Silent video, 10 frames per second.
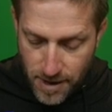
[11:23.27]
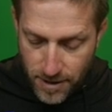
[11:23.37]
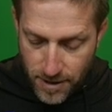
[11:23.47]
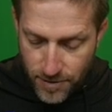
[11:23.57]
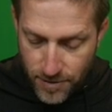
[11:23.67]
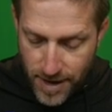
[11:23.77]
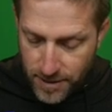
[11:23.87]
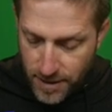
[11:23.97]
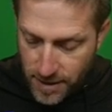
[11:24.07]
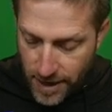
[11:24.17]
than the
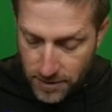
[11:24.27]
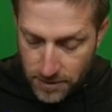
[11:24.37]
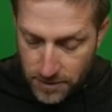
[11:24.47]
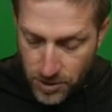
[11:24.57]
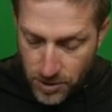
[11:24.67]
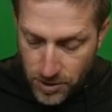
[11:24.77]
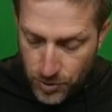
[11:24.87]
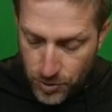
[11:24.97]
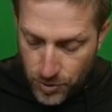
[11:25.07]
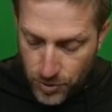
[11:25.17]
title. Do, do,
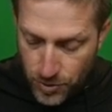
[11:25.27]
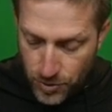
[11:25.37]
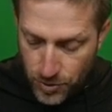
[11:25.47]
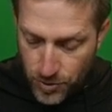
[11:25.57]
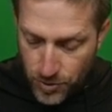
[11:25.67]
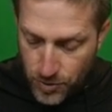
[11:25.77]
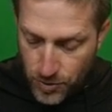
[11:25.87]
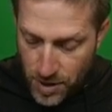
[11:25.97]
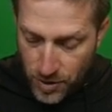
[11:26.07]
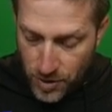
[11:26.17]
do, do.
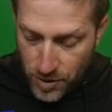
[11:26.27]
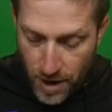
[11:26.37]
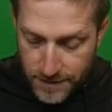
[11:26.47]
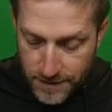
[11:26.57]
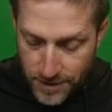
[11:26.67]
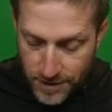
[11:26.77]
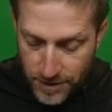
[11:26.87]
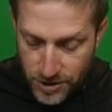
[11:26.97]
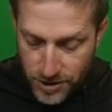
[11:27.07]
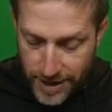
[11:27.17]
The offset, you can
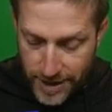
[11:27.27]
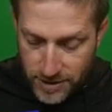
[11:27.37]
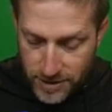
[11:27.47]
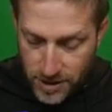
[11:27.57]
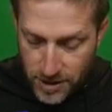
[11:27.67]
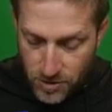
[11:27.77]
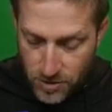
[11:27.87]
change, you know,